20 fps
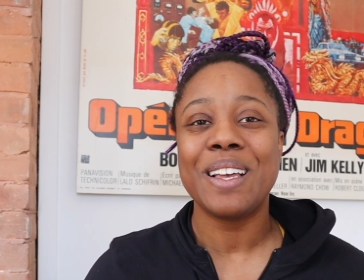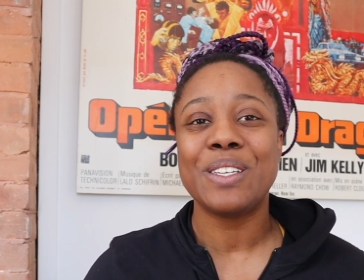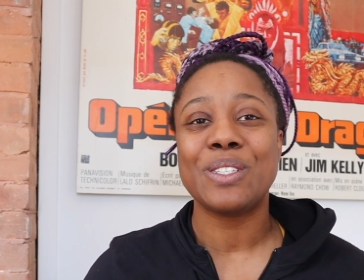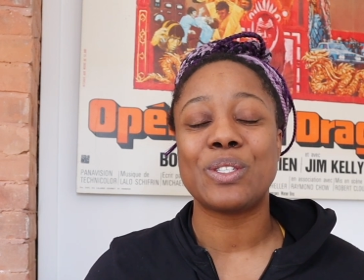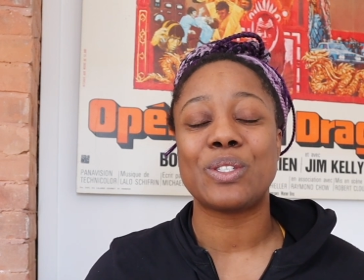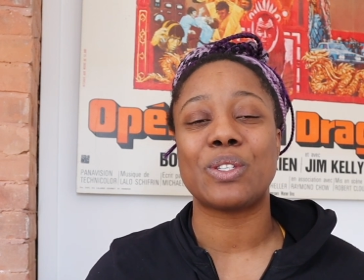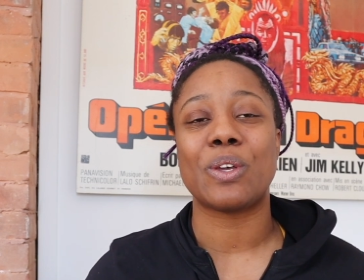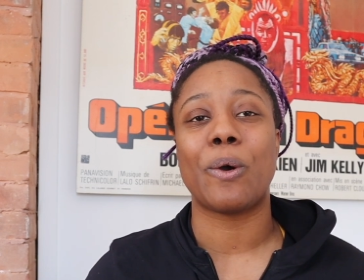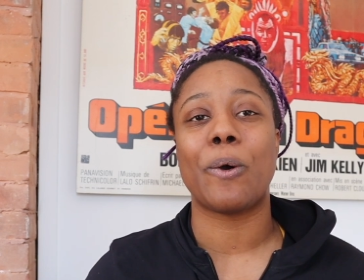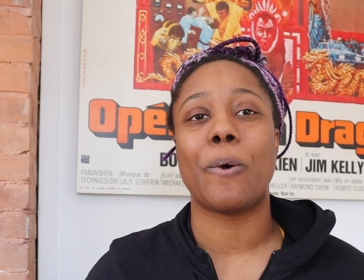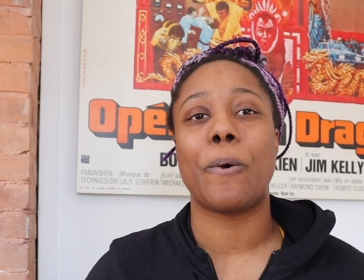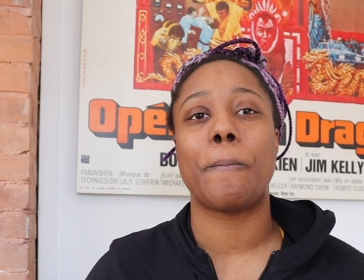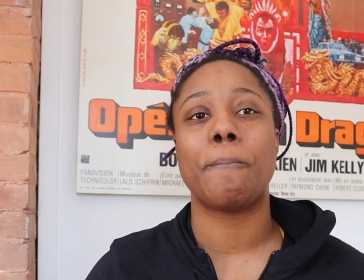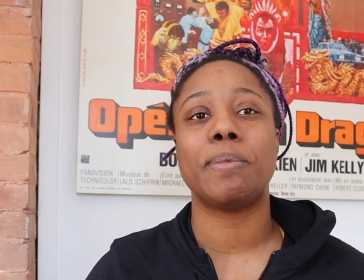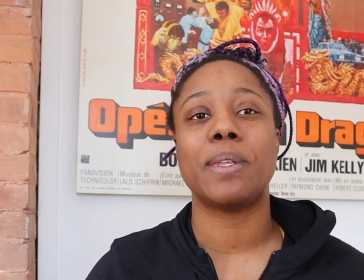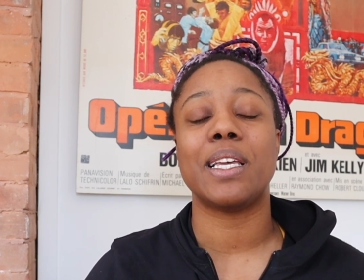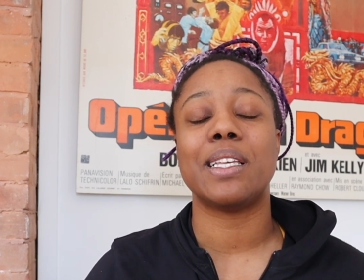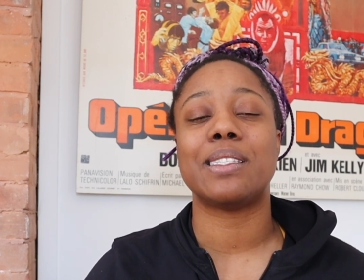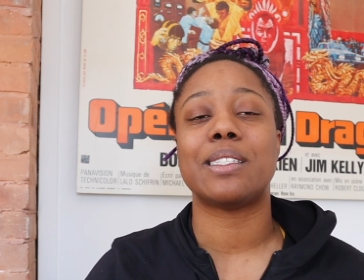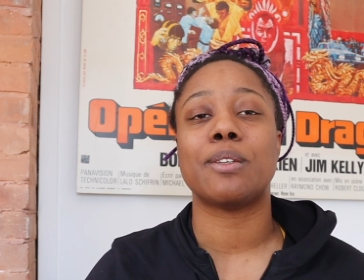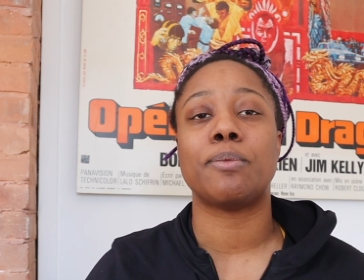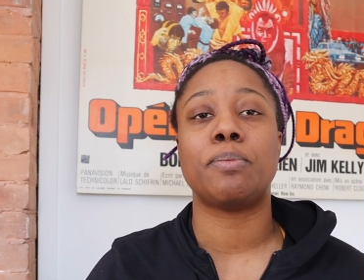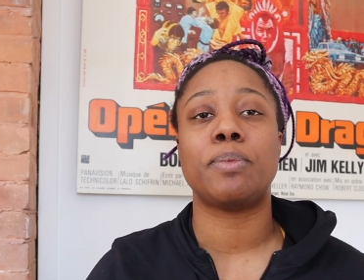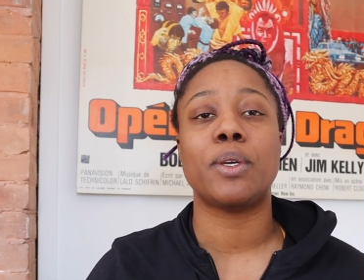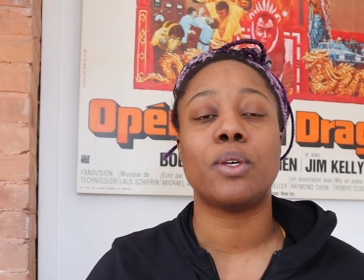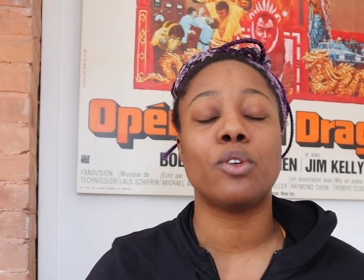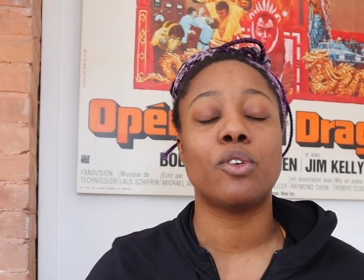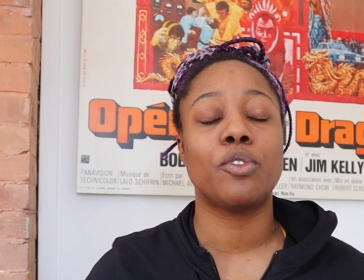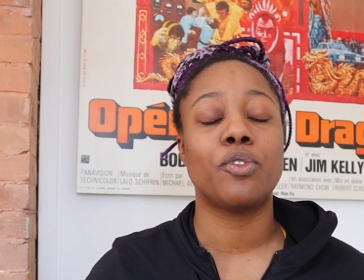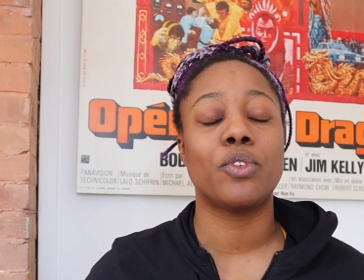So it's a
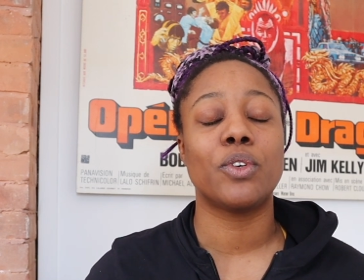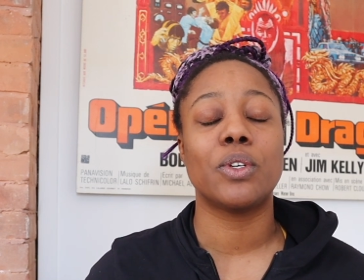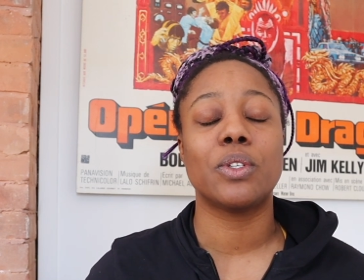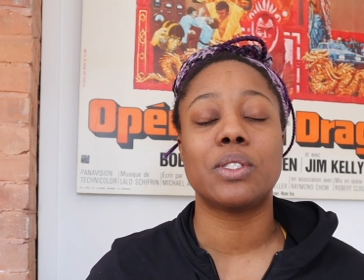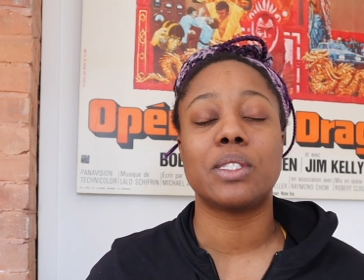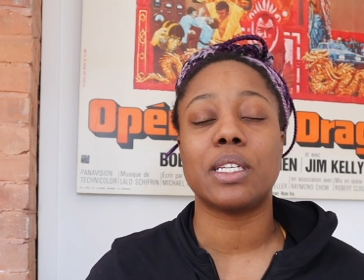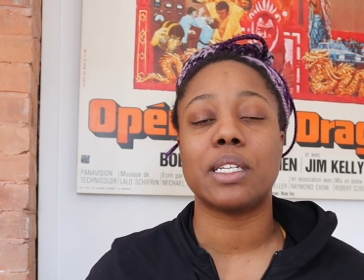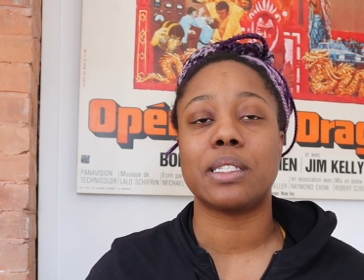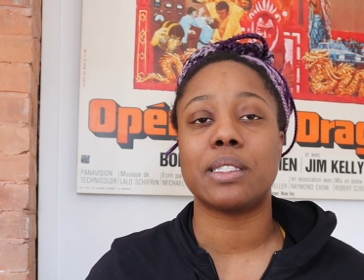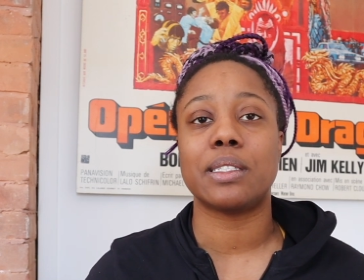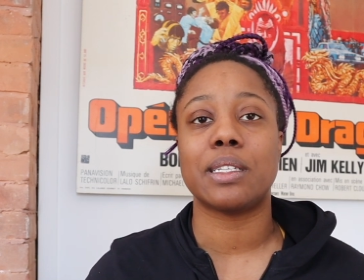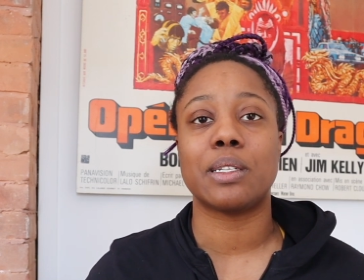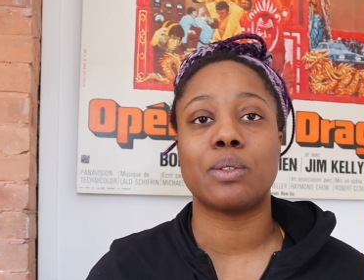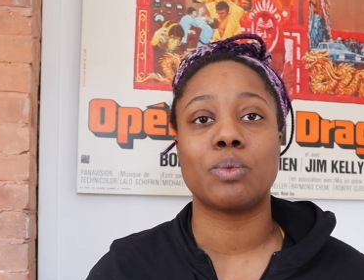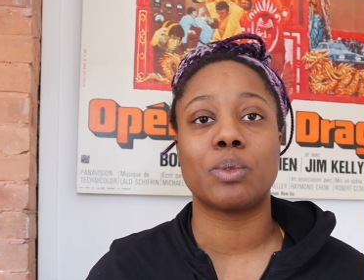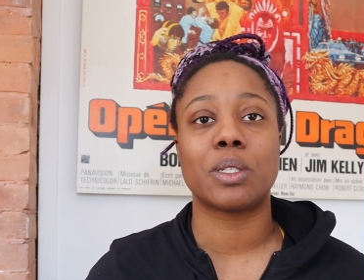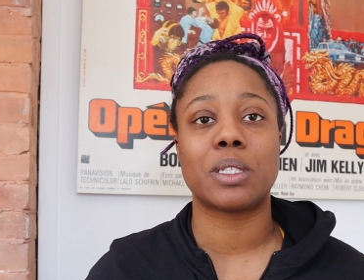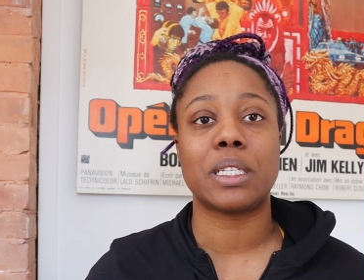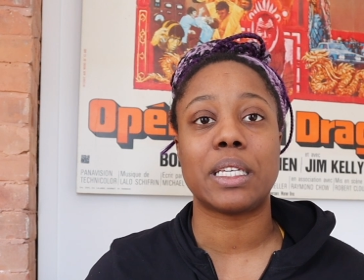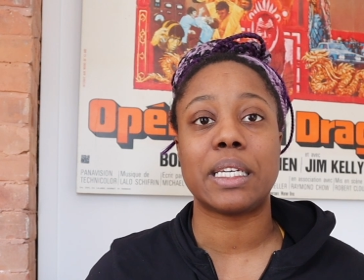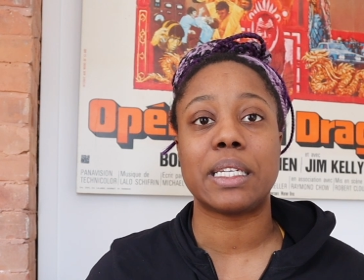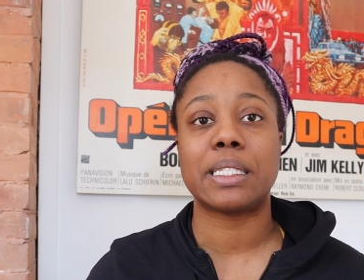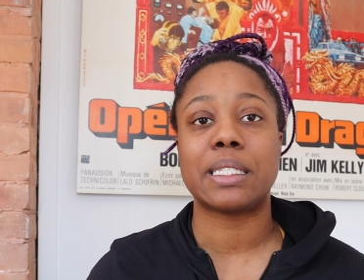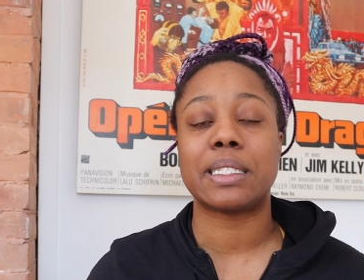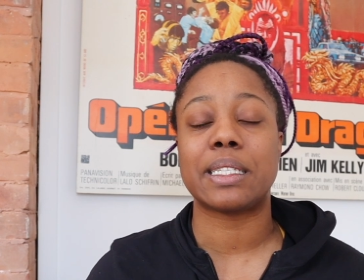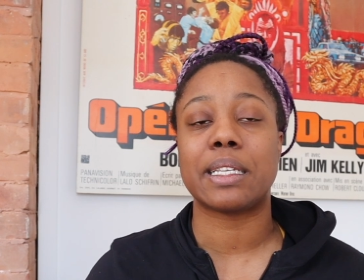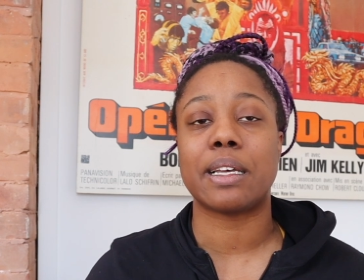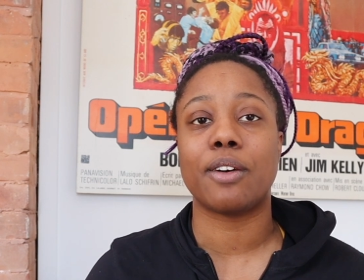beautiful distant release